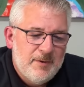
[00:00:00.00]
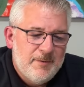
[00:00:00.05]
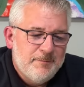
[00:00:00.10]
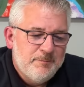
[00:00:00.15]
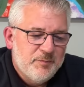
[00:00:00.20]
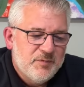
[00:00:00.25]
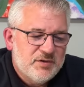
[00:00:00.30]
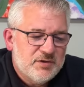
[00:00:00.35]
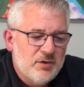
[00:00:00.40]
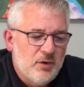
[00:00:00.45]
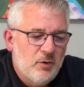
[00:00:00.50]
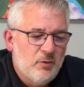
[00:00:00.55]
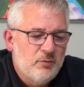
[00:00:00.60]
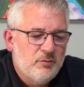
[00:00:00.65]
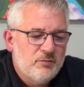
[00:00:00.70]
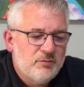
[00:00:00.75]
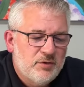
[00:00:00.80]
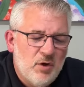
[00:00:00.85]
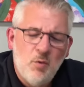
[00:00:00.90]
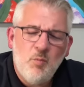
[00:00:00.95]
So
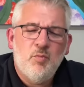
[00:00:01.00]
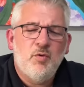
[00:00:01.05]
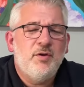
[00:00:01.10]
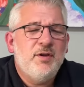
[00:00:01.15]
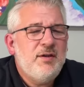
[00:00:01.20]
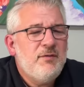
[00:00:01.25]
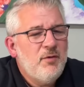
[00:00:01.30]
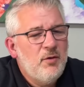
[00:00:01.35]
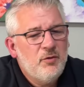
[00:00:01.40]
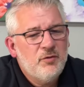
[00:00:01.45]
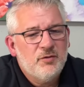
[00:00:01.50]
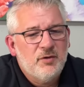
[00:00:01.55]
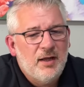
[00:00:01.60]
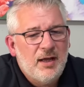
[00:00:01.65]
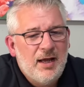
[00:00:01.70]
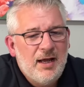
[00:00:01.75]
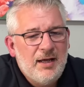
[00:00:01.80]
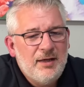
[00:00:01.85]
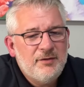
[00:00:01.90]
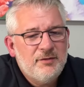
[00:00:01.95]
don't believe those
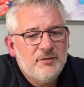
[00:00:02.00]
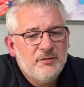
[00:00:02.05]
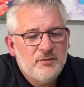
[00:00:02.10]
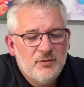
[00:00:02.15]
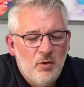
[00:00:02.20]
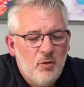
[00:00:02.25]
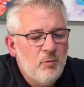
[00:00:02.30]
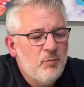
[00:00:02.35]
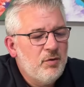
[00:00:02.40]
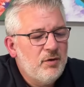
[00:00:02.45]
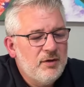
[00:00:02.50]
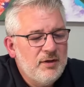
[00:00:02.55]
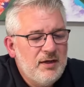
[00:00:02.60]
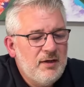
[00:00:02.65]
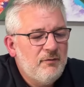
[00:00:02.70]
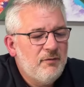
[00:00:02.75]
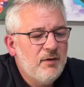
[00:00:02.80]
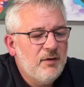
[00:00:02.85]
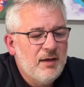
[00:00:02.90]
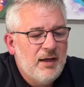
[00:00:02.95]
lies. Don't
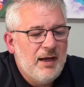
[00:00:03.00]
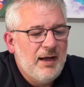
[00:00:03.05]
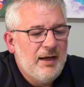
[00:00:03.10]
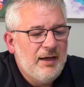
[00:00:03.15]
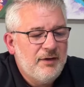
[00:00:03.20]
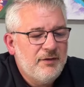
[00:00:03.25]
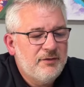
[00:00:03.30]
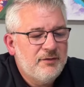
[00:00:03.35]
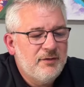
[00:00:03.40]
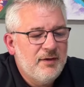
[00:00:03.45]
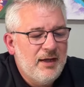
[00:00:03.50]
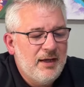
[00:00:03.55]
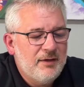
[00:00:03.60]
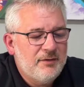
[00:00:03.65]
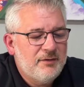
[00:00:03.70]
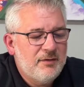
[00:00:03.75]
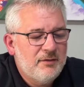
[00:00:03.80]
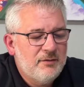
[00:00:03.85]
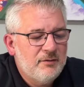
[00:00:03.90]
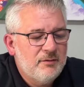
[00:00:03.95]
believe the lies
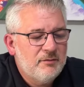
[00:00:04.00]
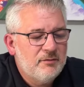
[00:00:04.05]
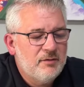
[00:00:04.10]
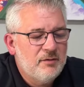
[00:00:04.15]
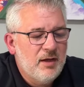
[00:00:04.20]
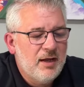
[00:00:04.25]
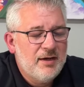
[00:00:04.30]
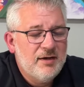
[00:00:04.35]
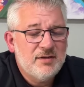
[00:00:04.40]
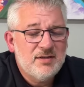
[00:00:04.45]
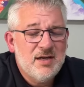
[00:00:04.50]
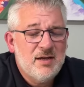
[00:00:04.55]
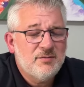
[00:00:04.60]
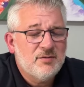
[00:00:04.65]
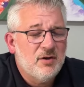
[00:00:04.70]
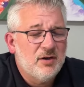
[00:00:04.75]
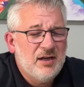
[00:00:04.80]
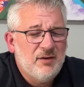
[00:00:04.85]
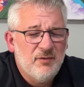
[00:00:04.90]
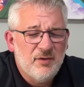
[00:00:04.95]
that a lot of times
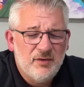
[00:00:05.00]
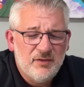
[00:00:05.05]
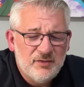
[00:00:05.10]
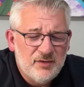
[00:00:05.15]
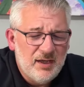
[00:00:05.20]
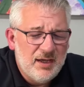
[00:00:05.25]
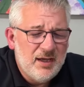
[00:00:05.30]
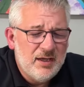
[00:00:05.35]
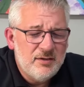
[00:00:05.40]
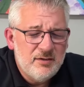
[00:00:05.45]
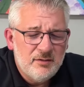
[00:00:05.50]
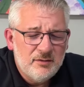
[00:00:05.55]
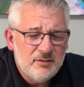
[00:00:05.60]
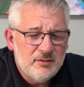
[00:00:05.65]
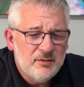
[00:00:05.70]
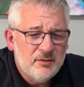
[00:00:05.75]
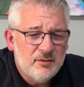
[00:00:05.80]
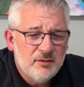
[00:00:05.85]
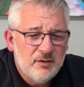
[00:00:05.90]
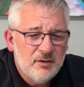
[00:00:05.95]
are even said
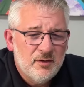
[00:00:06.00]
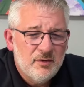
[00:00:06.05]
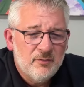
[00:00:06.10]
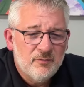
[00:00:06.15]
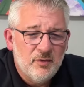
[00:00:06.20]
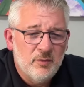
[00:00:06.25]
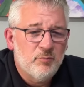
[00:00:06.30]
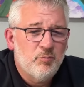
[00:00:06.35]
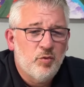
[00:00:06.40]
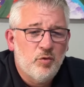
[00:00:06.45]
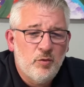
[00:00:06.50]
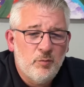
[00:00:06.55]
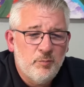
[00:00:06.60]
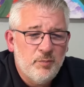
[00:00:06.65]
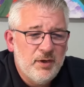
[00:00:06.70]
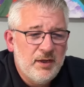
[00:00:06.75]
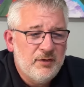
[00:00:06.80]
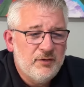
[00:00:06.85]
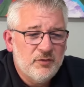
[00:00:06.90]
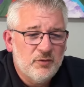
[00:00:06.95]
from
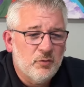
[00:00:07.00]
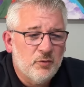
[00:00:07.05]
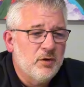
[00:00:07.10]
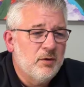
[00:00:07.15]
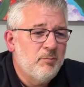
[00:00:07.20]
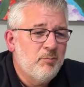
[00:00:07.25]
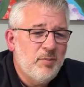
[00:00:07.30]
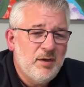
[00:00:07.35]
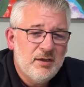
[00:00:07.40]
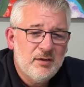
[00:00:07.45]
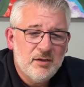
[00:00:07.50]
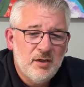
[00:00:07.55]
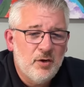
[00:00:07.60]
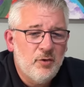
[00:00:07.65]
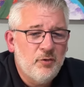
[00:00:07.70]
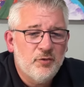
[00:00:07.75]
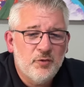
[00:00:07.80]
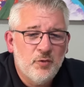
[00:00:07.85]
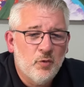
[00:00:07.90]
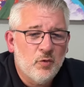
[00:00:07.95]
pulpits or in big
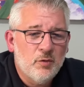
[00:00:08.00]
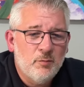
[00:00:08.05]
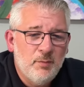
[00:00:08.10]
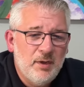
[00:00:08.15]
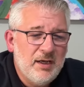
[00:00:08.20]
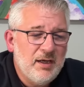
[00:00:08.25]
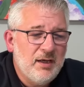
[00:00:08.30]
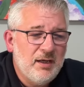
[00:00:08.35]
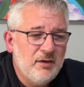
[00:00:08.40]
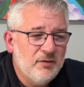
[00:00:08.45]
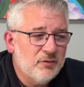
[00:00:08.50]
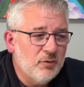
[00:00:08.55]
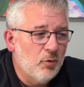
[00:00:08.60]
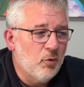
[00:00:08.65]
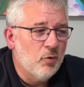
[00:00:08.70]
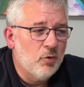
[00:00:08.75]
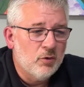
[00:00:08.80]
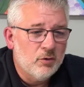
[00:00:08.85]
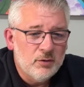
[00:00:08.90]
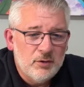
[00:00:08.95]
closed door meetings
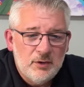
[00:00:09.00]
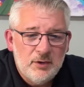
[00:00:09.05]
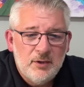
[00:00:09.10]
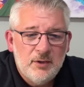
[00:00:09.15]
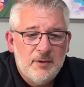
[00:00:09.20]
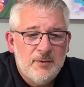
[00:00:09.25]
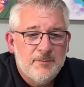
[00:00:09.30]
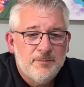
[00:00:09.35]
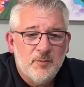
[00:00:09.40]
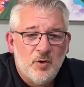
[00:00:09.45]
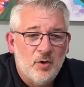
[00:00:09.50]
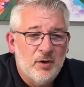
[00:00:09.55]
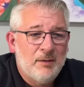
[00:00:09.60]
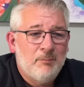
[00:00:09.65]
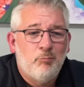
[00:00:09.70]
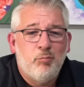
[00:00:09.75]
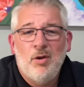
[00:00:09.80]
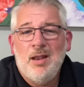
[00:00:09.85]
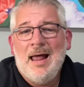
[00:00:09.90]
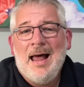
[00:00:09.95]
or
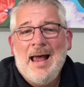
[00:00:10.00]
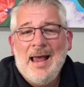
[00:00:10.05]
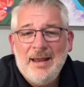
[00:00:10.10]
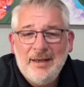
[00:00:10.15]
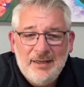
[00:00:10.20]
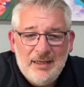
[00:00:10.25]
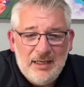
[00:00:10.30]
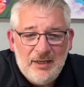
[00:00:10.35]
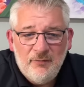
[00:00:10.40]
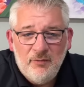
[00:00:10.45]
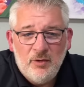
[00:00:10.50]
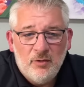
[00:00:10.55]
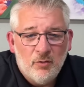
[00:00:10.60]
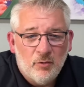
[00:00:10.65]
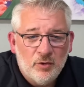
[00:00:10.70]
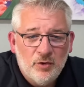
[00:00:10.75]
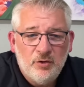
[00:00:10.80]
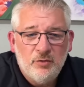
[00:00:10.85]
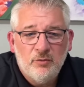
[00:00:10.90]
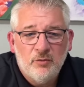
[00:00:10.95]
implied even,
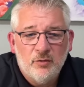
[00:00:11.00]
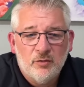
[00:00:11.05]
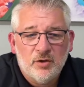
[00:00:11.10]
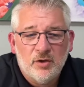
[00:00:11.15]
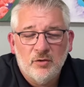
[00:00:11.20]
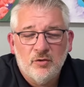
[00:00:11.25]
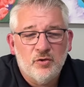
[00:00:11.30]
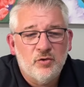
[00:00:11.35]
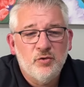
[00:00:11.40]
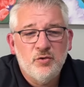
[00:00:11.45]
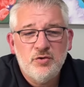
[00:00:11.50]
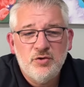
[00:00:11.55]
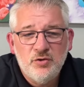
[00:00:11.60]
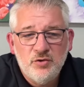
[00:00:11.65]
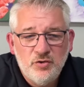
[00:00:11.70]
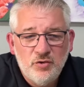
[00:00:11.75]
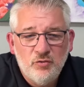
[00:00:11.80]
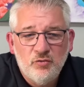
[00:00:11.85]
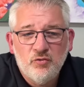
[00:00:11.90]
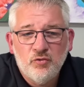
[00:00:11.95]
or
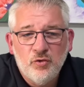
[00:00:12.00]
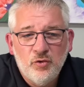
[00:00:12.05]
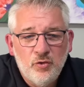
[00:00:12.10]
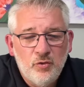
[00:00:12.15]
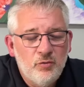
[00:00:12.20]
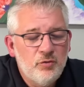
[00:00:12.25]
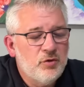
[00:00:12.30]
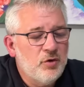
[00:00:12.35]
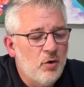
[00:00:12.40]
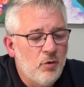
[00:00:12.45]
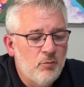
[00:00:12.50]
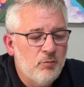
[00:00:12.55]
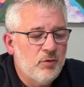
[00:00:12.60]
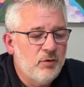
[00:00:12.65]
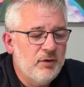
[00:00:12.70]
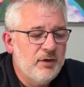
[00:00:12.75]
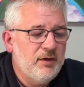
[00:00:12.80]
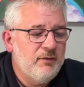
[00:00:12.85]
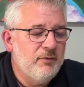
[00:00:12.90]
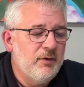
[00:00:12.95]
conclusions you drew. Don't
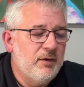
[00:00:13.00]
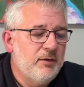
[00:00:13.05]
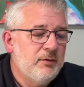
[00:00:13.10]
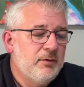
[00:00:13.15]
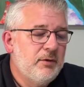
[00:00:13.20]
believe it.